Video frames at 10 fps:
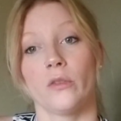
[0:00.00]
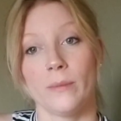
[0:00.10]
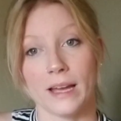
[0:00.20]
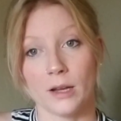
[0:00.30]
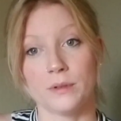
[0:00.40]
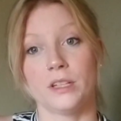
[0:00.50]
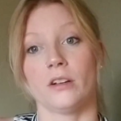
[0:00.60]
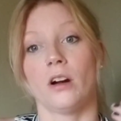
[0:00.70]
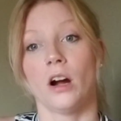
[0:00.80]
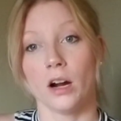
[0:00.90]
the way back up to your
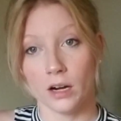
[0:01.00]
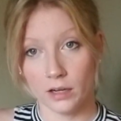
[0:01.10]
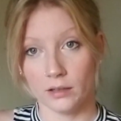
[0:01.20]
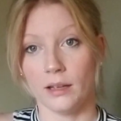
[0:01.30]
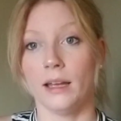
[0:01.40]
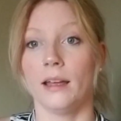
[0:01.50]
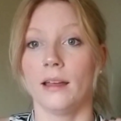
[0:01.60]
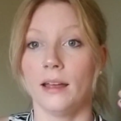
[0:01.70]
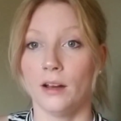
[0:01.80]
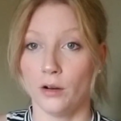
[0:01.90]
heart
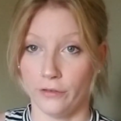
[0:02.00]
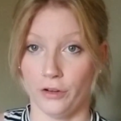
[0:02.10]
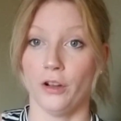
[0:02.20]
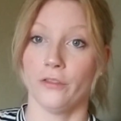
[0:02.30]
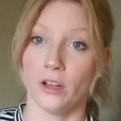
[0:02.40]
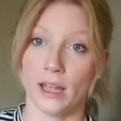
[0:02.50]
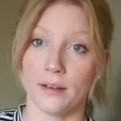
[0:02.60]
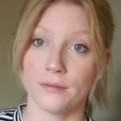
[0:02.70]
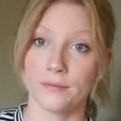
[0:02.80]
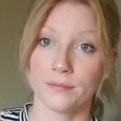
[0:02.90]
and over
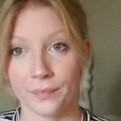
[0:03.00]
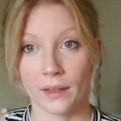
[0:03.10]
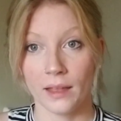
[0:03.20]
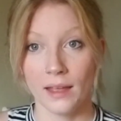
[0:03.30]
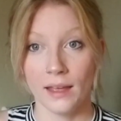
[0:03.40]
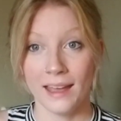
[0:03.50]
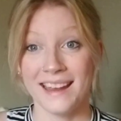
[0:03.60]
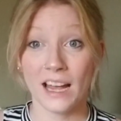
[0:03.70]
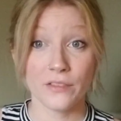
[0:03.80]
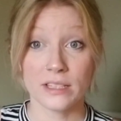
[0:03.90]
again.
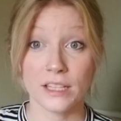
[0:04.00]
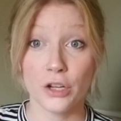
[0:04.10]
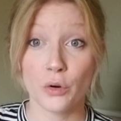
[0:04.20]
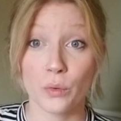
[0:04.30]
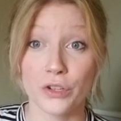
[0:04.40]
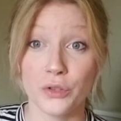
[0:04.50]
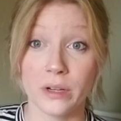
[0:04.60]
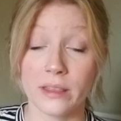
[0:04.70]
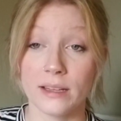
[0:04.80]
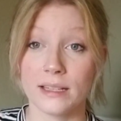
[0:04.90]
And obviously you don't want to do
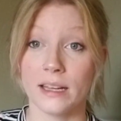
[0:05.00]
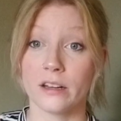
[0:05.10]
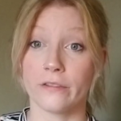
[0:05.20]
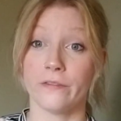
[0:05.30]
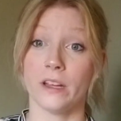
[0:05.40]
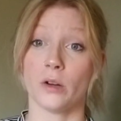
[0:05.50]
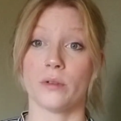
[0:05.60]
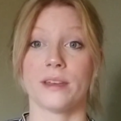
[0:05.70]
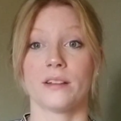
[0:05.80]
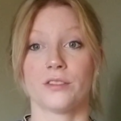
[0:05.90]
anything to interfere
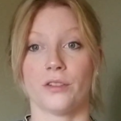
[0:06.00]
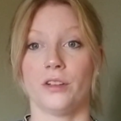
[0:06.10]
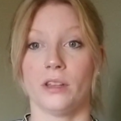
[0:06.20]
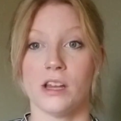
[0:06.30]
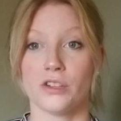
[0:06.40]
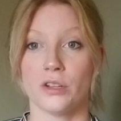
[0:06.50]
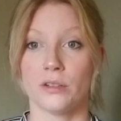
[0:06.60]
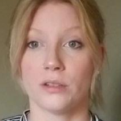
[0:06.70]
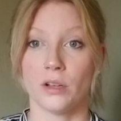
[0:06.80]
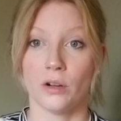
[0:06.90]
with that circulation,
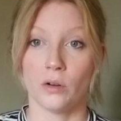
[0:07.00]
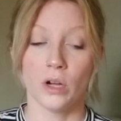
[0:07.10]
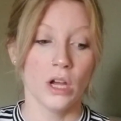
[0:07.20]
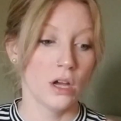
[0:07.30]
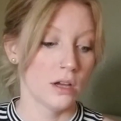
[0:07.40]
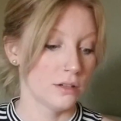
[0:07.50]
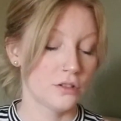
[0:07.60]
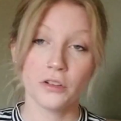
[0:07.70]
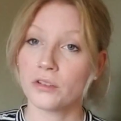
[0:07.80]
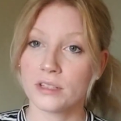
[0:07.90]
so
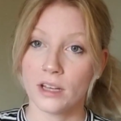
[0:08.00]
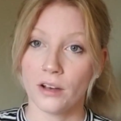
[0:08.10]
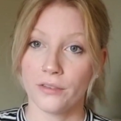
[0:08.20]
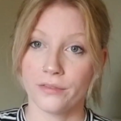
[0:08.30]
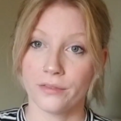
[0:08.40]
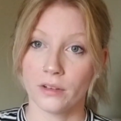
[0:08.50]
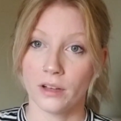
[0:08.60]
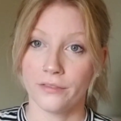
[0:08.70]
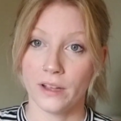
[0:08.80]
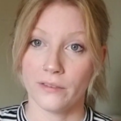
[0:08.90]
do yourself
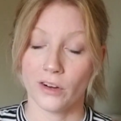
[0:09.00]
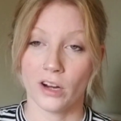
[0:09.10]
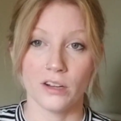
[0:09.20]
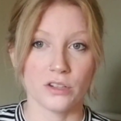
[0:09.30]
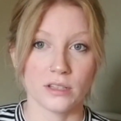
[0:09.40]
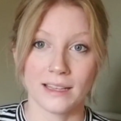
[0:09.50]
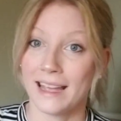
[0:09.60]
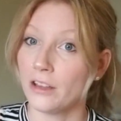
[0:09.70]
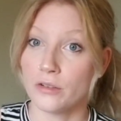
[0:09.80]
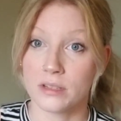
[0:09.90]
a favor and just
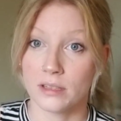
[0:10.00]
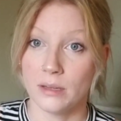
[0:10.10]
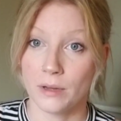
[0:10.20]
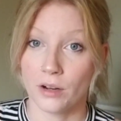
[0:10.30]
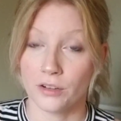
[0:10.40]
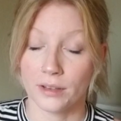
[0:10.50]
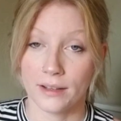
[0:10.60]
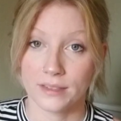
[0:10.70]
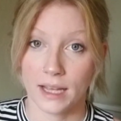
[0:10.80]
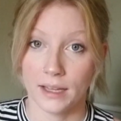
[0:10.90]
get used to sleeping on your
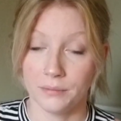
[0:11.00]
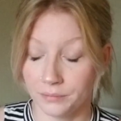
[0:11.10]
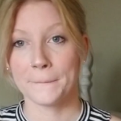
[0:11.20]
left side.